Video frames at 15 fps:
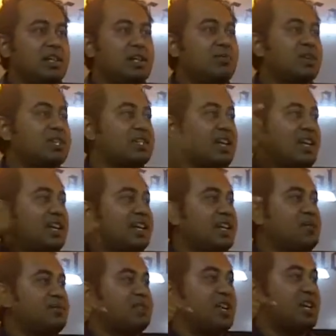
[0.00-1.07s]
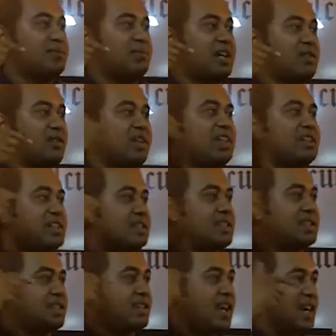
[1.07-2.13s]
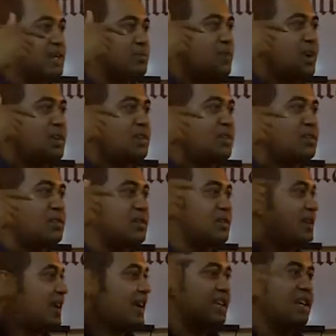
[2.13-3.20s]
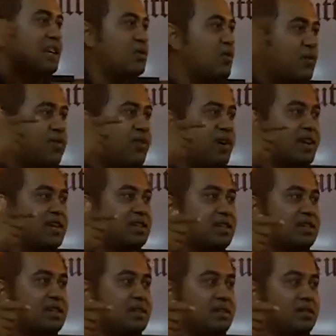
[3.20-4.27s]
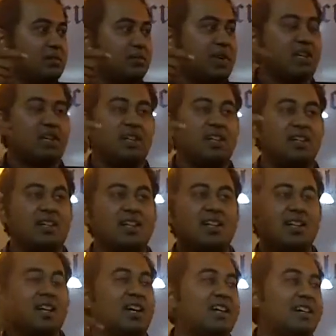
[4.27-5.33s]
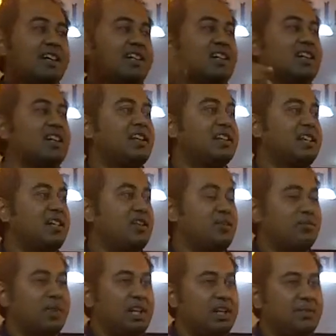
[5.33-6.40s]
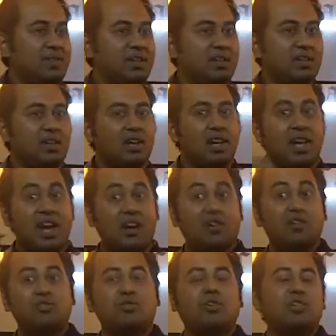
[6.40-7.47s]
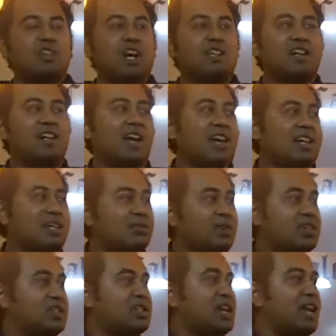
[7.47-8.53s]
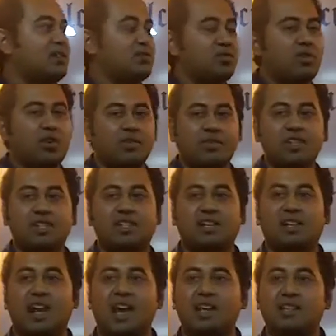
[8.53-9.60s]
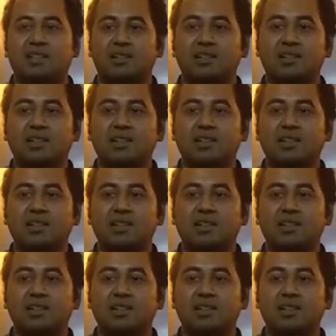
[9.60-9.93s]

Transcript: He was telling himself that, okay, this is the right one, Daniel, go for it. But he internally did not believe it. And also on the other hand, he was trying to convince the client.